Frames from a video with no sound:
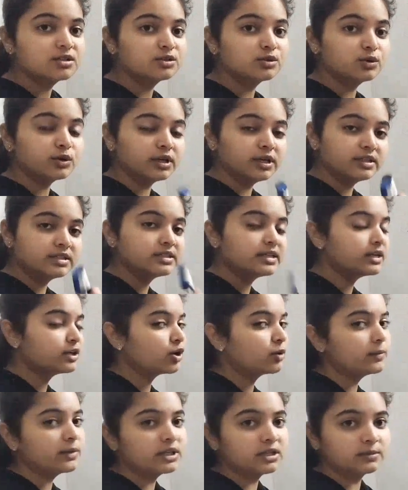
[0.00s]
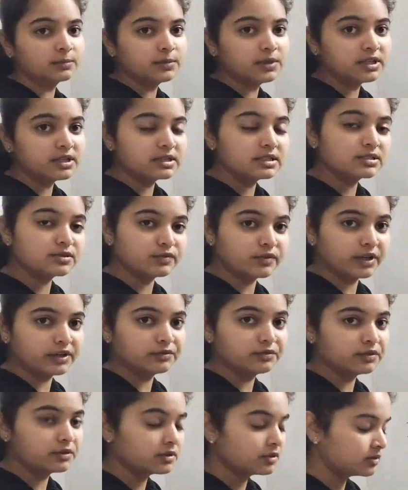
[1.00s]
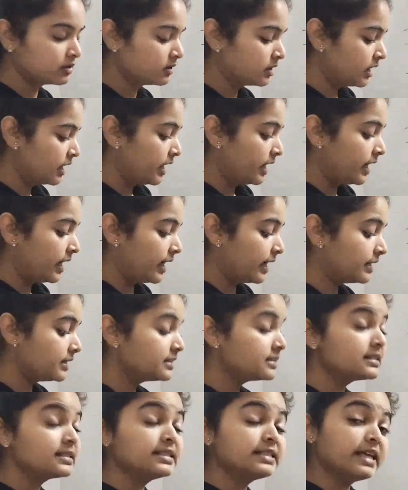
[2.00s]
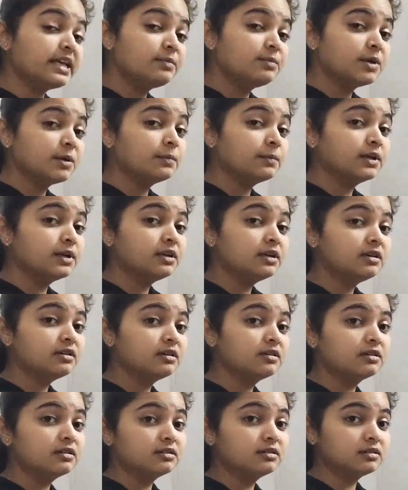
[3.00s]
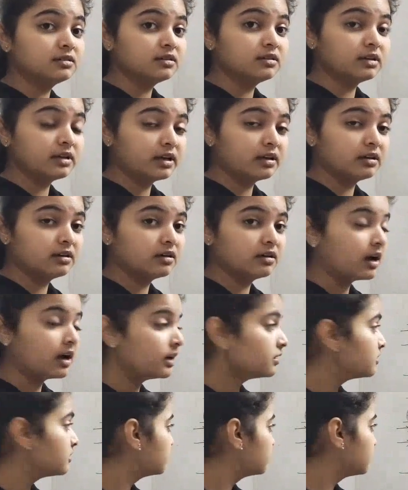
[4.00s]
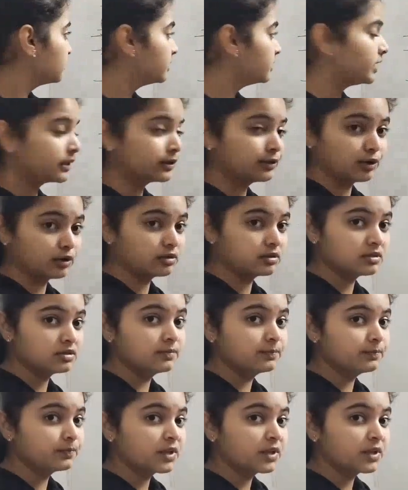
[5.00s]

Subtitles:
So its atomic number is 5. And the same number are electrons.